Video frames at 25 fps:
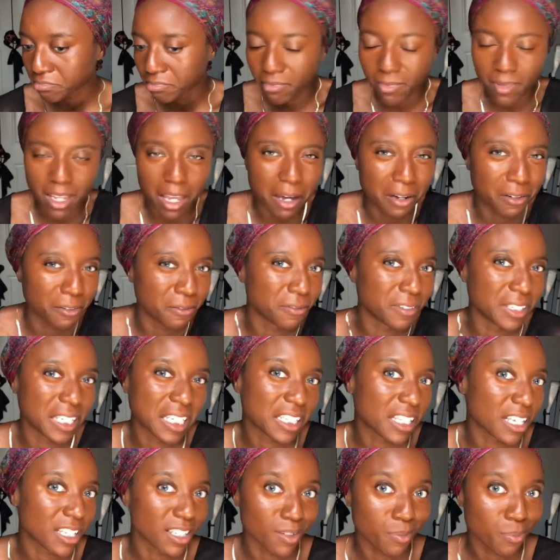I don't feel like
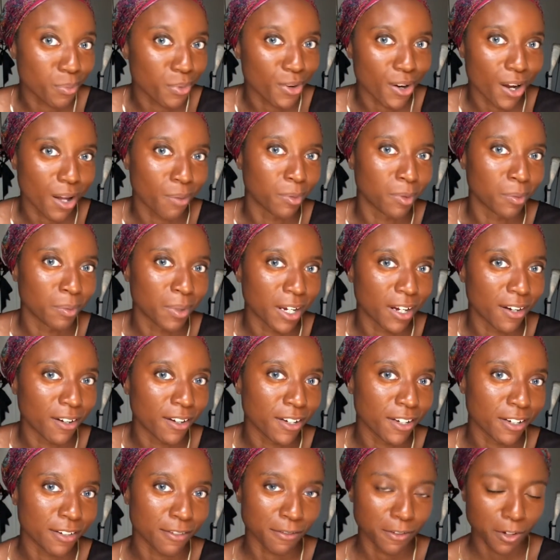that's a problem
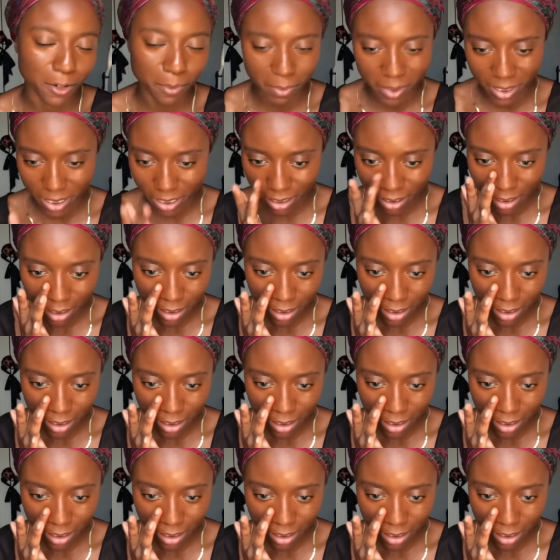area for me.